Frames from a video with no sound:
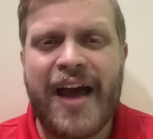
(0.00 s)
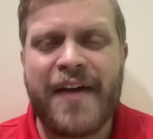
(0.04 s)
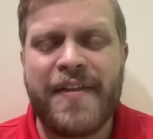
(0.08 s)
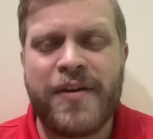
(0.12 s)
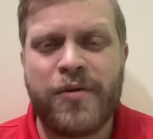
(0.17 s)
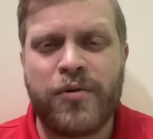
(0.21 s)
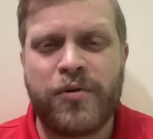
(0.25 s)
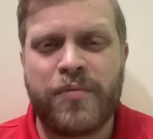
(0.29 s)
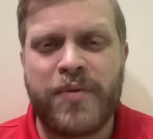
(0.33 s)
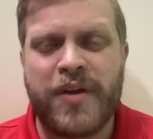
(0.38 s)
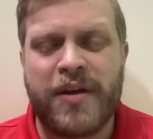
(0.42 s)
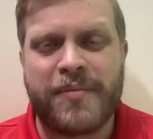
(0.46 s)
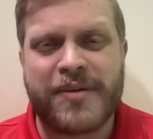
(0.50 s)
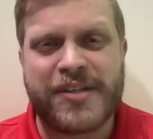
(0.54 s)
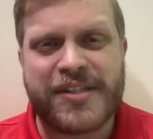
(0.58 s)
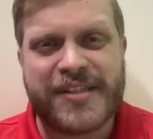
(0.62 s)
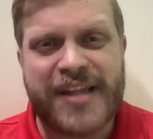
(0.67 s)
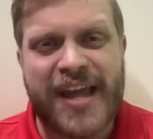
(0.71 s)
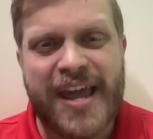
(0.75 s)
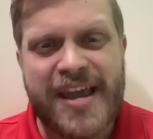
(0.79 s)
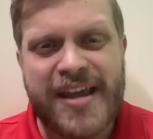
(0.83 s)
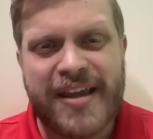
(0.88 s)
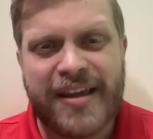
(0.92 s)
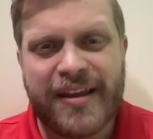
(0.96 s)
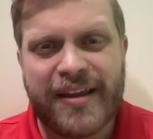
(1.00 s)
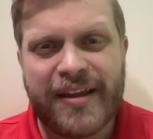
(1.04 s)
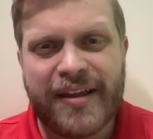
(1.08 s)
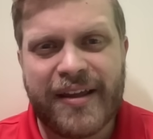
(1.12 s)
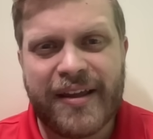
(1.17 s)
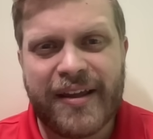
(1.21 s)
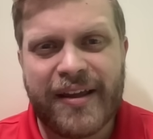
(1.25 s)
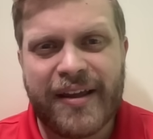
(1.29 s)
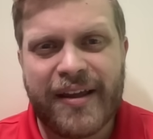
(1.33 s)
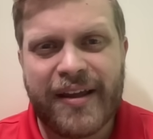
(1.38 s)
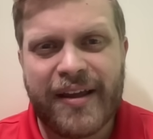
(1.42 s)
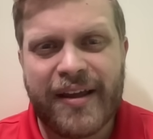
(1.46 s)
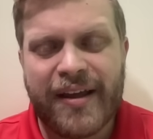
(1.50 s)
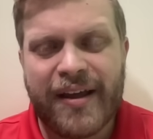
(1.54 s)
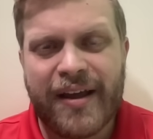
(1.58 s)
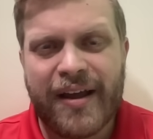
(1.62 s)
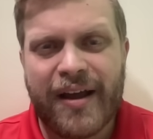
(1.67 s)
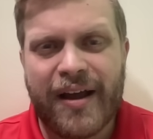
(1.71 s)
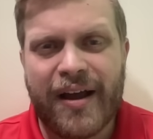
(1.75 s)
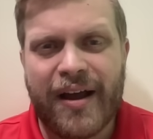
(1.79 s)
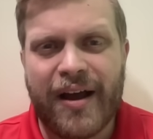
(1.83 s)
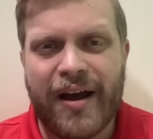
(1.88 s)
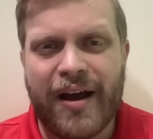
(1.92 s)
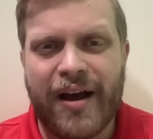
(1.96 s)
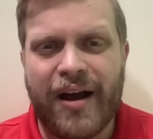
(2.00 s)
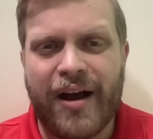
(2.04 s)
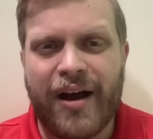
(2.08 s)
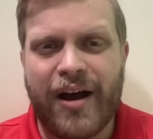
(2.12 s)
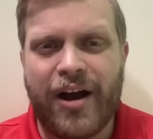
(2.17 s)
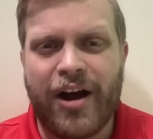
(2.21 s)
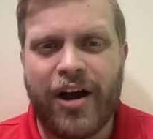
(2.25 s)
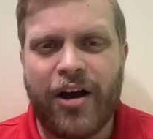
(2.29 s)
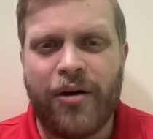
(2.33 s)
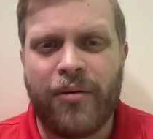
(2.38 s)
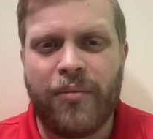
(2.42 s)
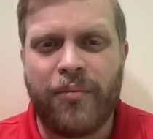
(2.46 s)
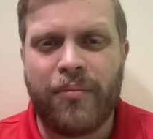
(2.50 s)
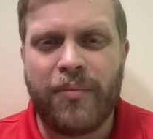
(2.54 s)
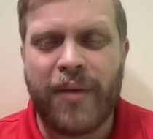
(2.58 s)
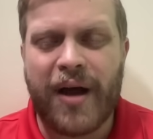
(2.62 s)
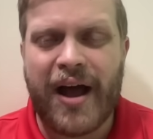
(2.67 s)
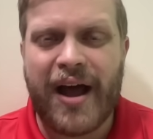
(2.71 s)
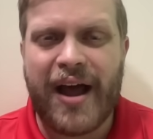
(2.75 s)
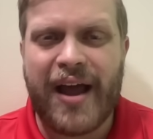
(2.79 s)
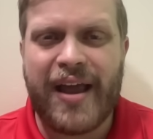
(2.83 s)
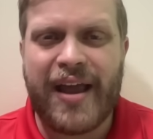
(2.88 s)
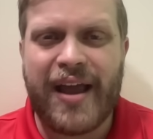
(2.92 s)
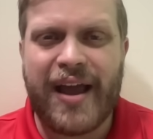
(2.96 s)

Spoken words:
think would be a mistake. It's